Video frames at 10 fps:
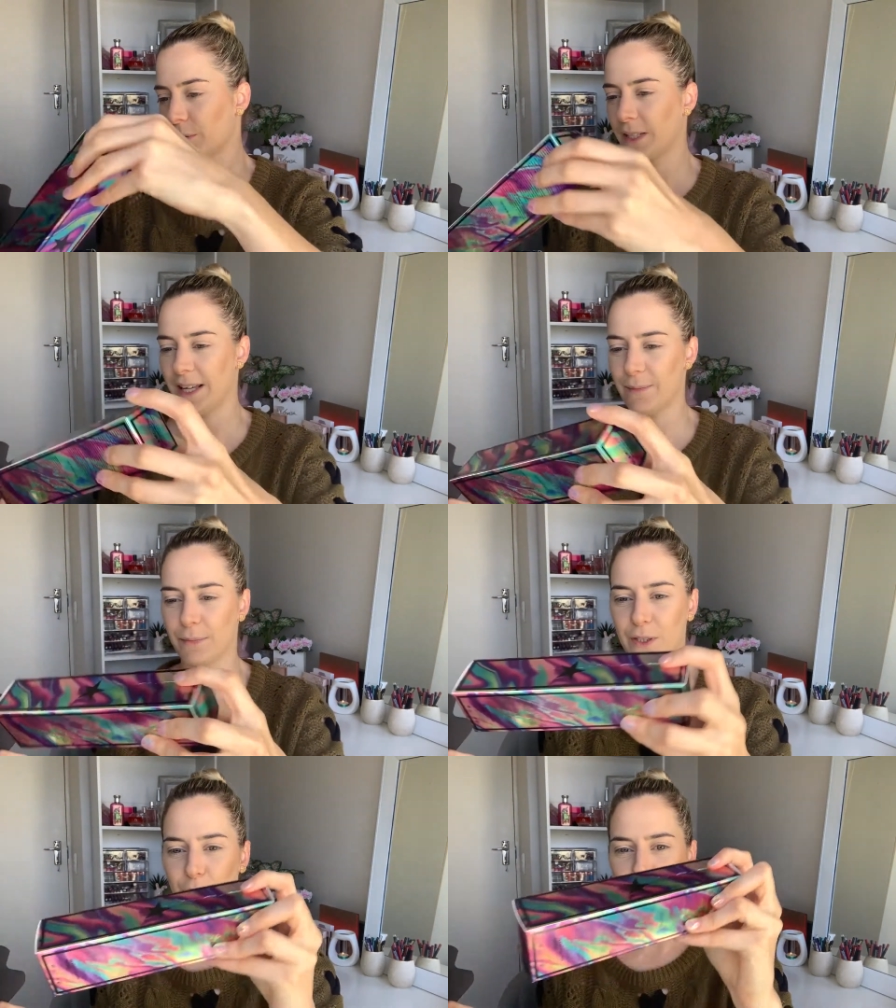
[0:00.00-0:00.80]

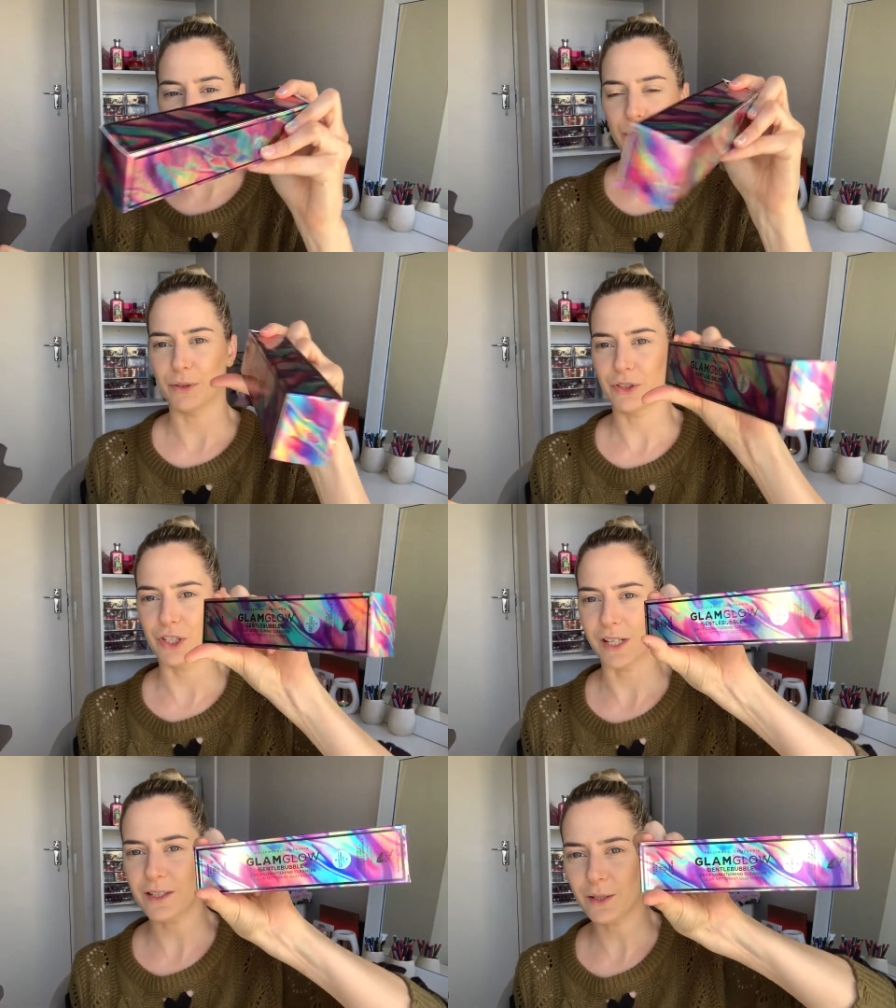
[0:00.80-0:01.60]
Glam Glow
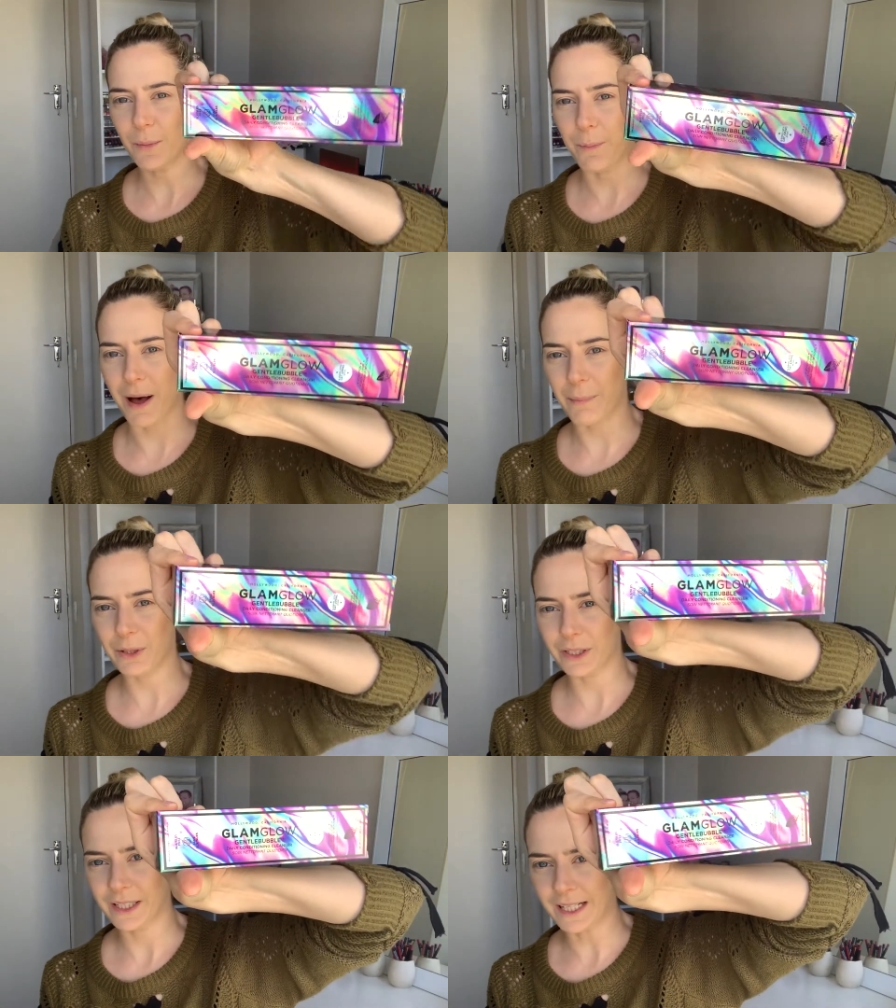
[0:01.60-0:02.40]
Gentle Bubble